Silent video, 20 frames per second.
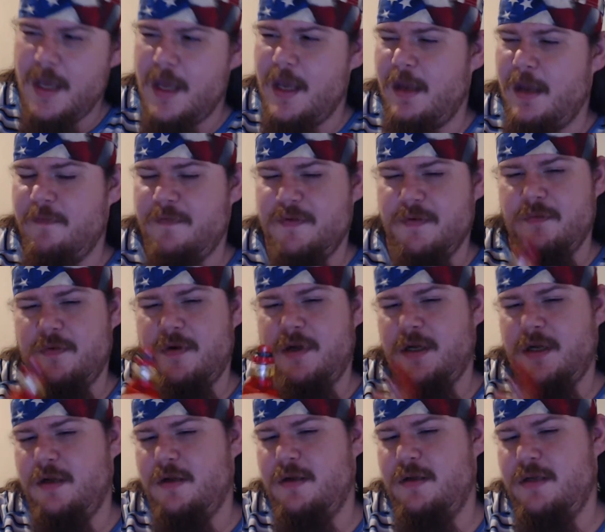you want a
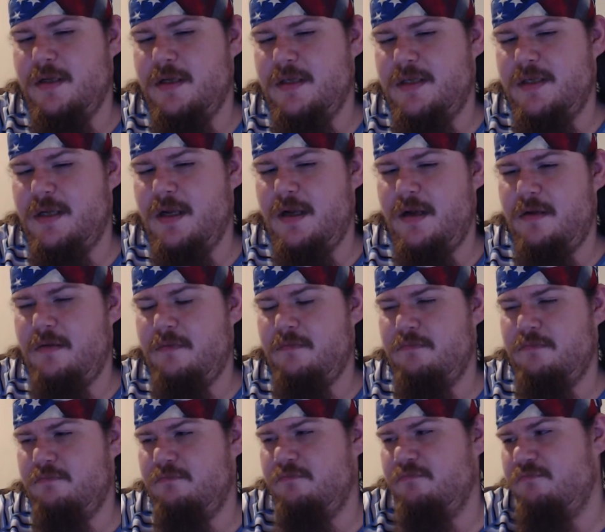good discount,
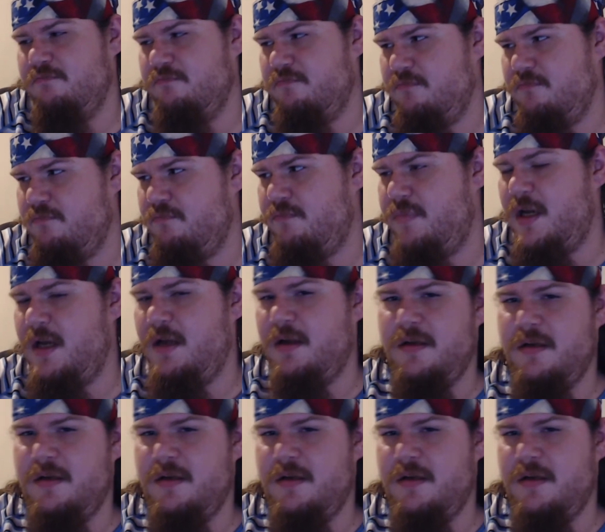about,